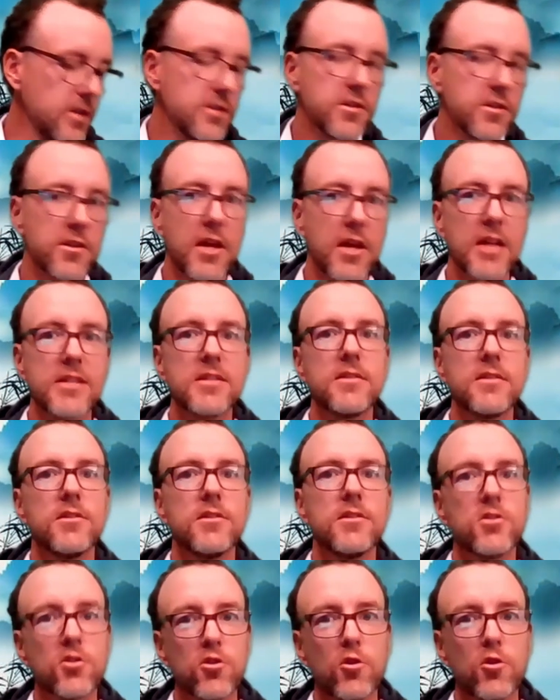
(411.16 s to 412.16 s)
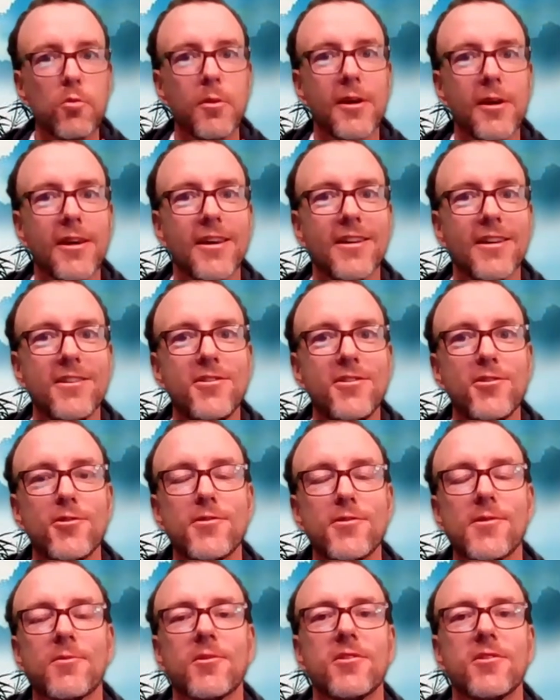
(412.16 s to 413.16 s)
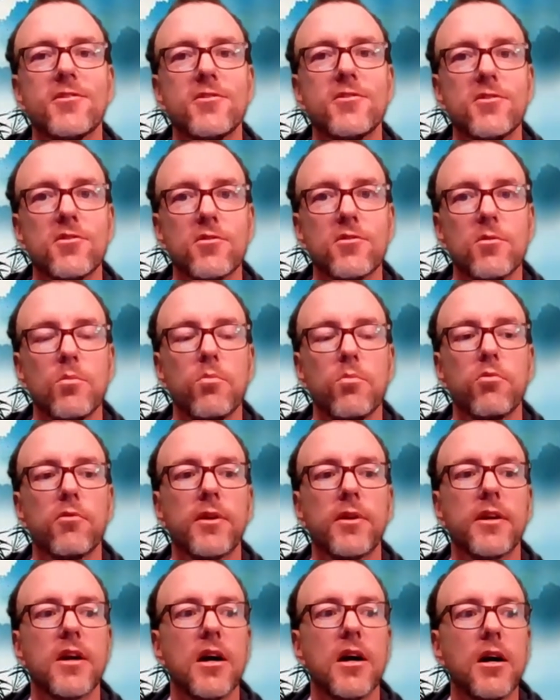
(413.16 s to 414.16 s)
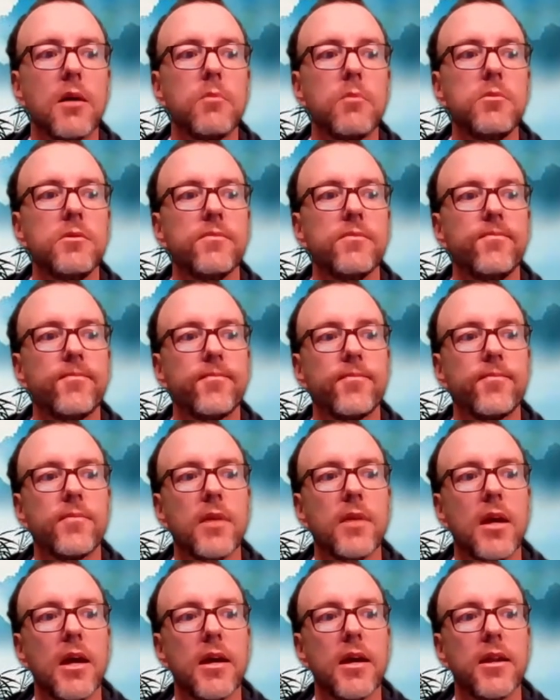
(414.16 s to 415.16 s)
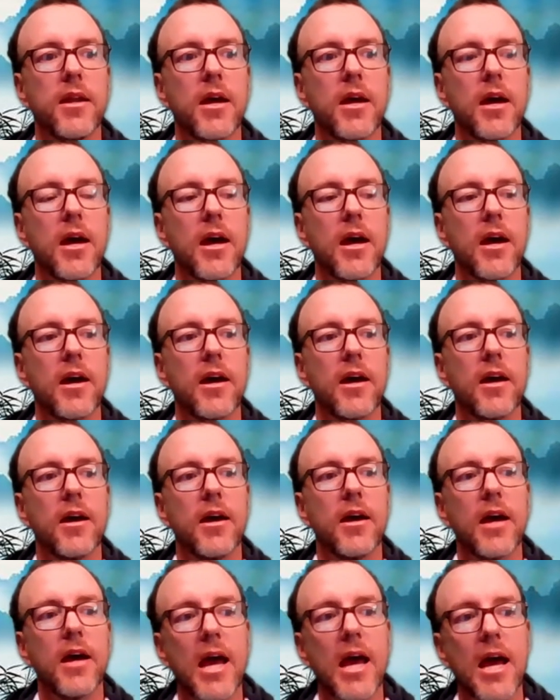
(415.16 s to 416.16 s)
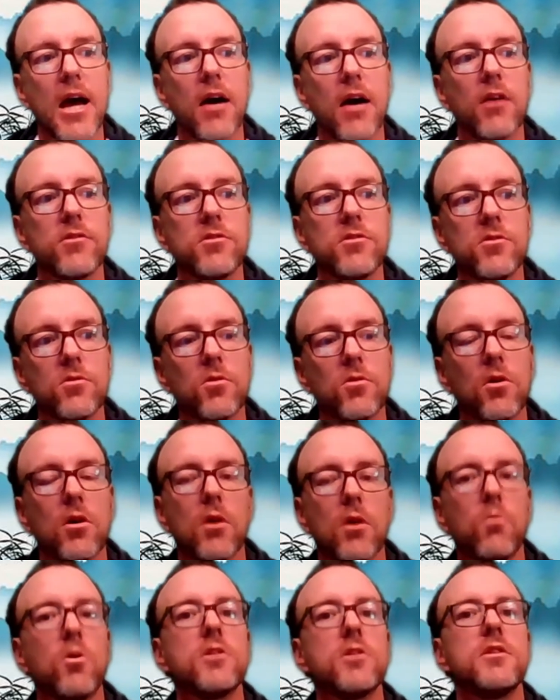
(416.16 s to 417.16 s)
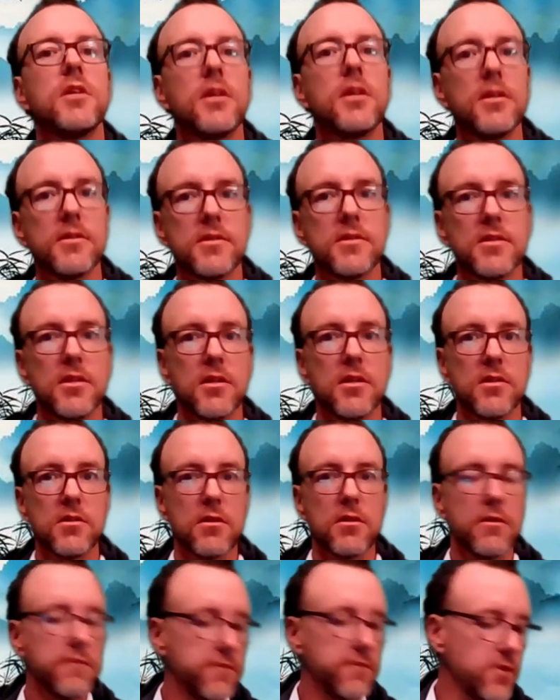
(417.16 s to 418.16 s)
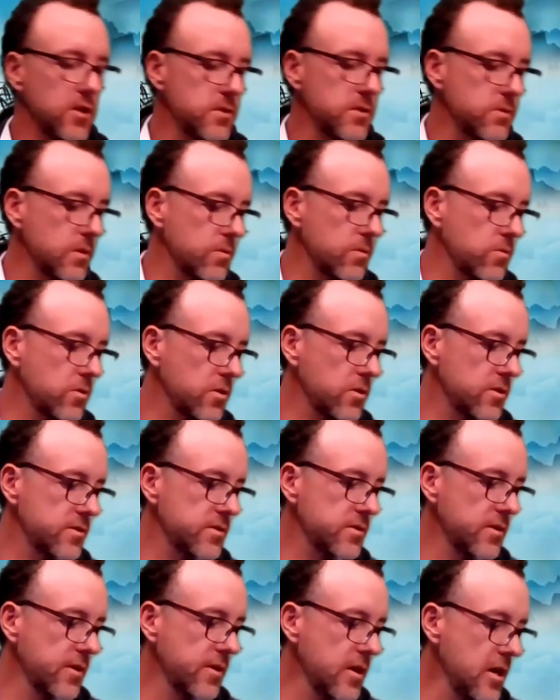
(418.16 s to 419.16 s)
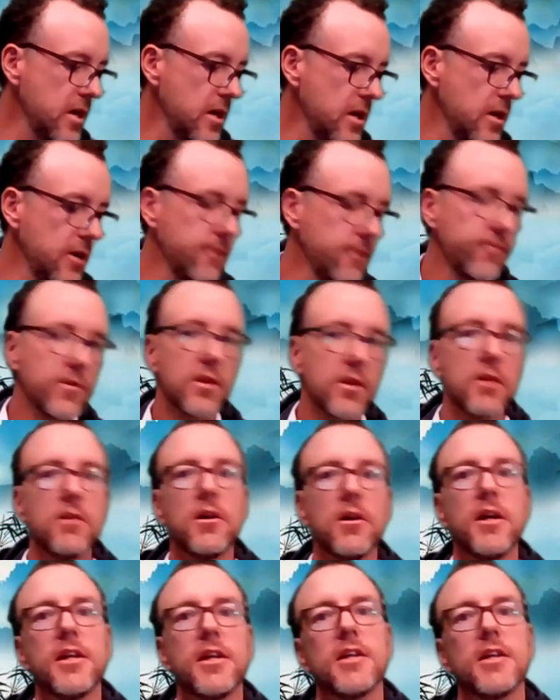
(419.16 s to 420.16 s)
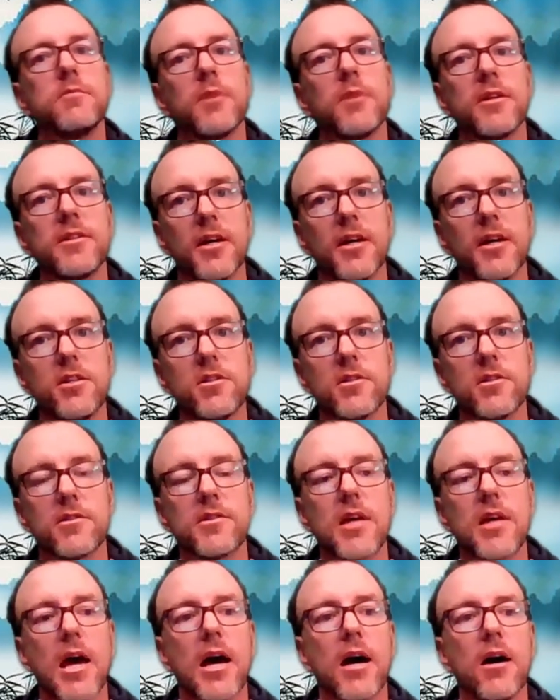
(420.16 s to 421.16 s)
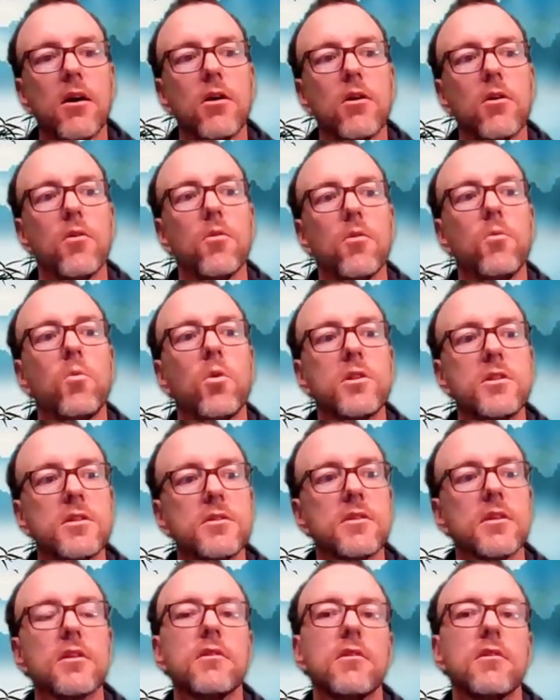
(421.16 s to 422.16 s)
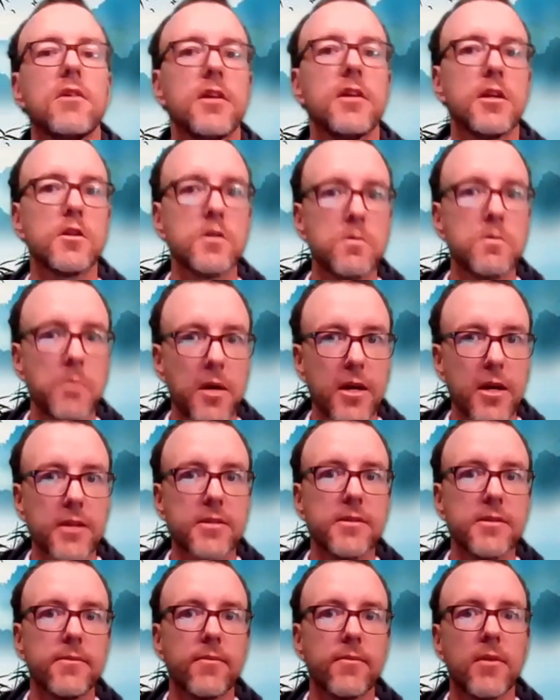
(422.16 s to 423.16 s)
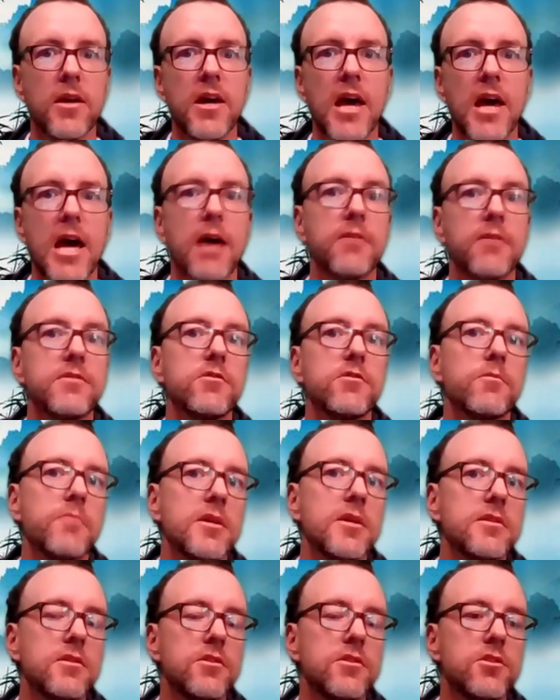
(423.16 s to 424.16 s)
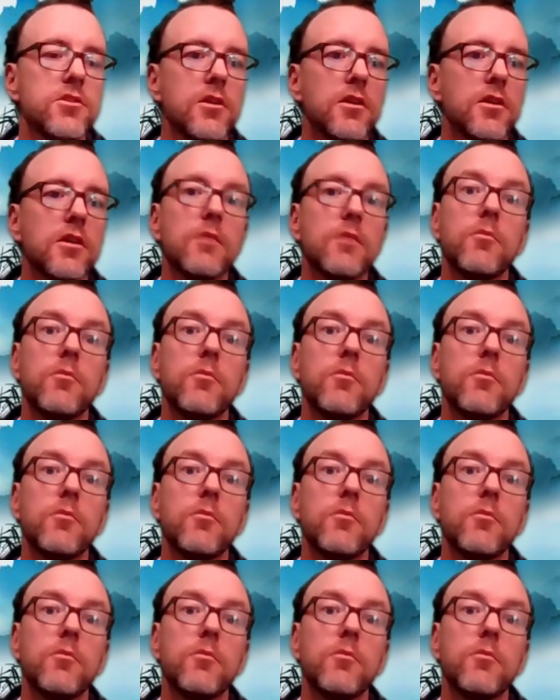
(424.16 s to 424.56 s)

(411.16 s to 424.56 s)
So that's the two big issues I wanted to bring up and how to, uh, what to consider. So the first one was client expectations. How, what does the client expect? How is your messaging